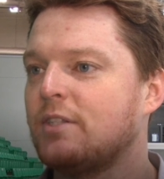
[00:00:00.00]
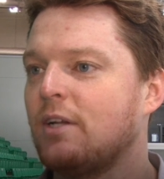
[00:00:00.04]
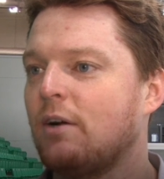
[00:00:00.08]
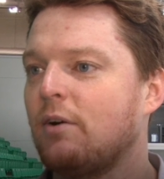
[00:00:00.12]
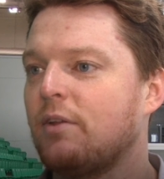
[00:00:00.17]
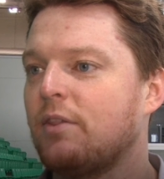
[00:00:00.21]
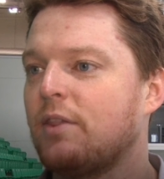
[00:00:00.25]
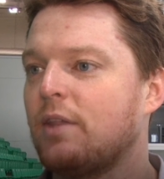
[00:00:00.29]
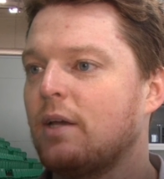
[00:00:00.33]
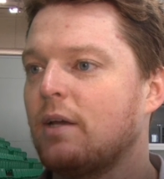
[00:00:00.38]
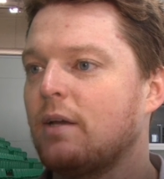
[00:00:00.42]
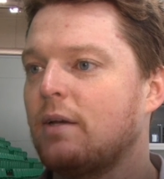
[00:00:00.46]
now,
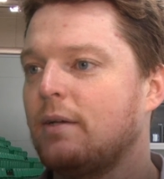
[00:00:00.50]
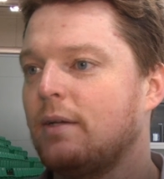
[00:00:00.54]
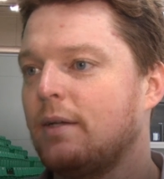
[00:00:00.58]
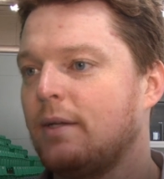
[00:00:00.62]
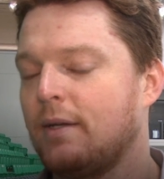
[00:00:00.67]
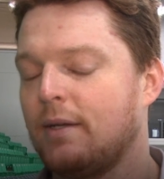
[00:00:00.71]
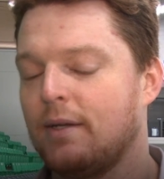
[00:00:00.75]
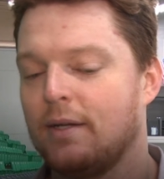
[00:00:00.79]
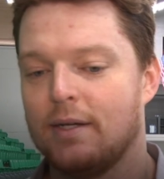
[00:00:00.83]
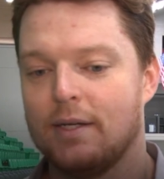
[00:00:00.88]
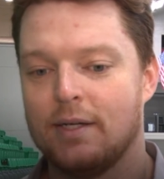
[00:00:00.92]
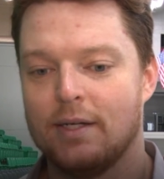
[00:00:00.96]
I think.
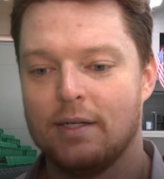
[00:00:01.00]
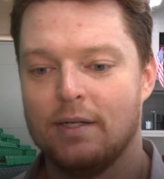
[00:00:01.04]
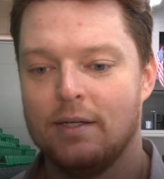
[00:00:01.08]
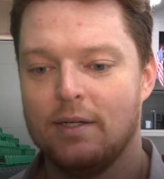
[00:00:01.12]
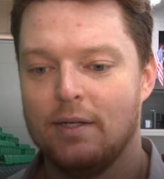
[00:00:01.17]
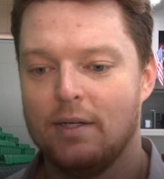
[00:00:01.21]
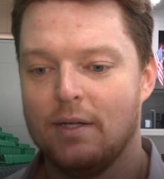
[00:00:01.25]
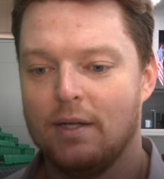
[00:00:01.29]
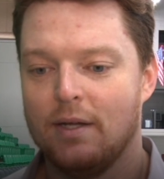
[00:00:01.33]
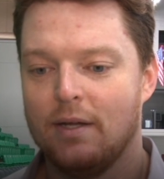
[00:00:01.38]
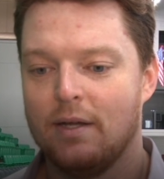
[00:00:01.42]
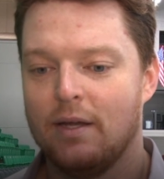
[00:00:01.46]
And
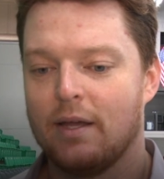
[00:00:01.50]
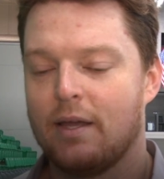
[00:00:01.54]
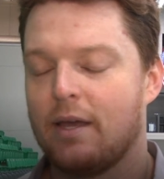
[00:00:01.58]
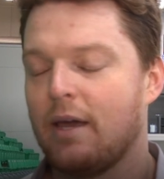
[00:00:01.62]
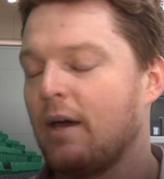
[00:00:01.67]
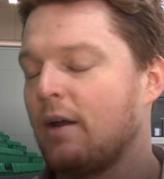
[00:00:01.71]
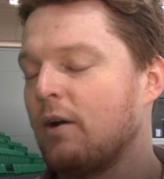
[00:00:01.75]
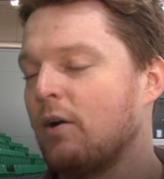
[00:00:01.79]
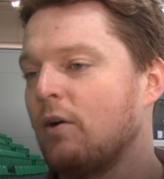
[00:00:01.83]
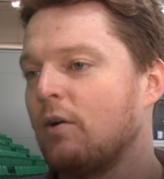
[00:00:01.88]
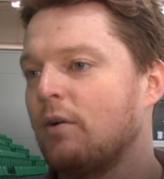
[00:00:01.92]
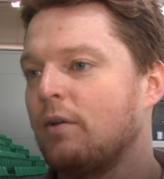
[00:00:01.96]
it
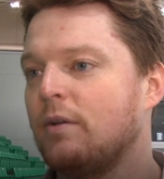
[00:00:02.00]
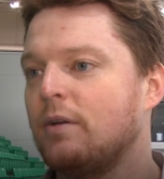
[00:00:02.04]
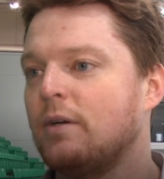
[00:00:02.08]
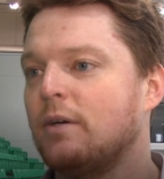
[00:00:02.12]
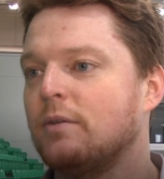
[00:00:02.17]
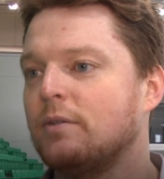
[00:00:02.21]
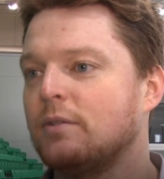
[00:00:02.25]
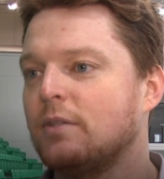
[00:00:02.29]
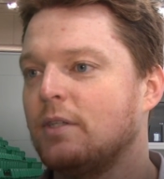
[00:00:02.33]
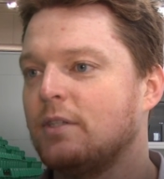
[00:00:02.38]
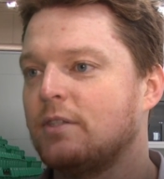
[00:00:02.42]
can't hurt, you know.